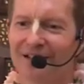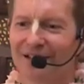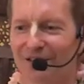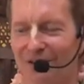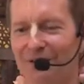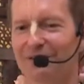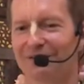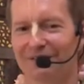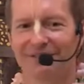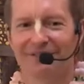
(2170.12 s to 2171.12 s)
So
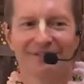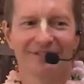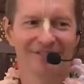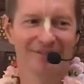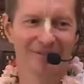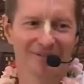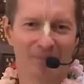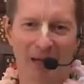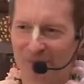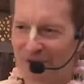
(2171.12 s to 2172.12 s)
mm,
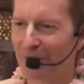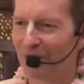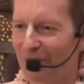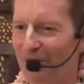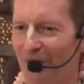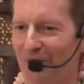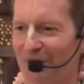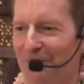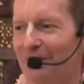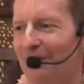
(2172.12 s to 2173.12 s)
perhaps some of you know
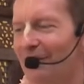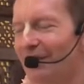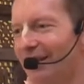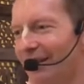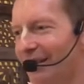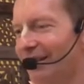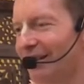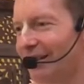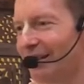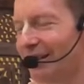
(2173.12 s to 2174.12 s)
mm,
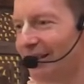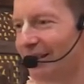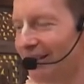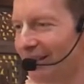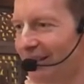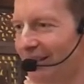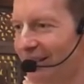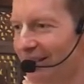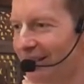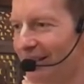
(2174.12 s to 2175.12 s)

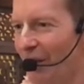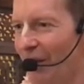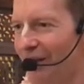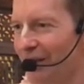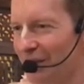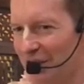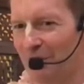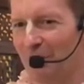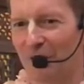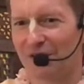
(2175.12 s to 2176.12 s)
there are
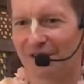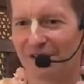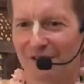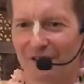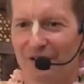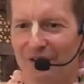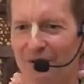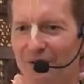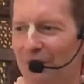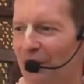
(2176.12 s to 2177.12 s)
some persons
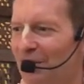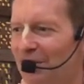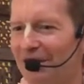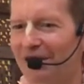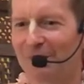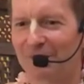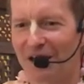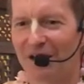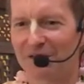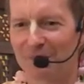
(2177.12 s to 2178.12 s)
who consider
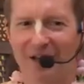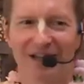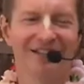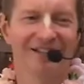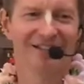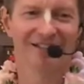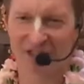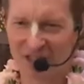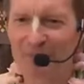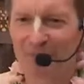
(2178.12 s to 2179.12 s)
themselves my
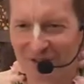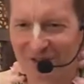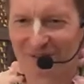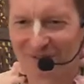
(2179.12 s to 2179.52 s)
disciples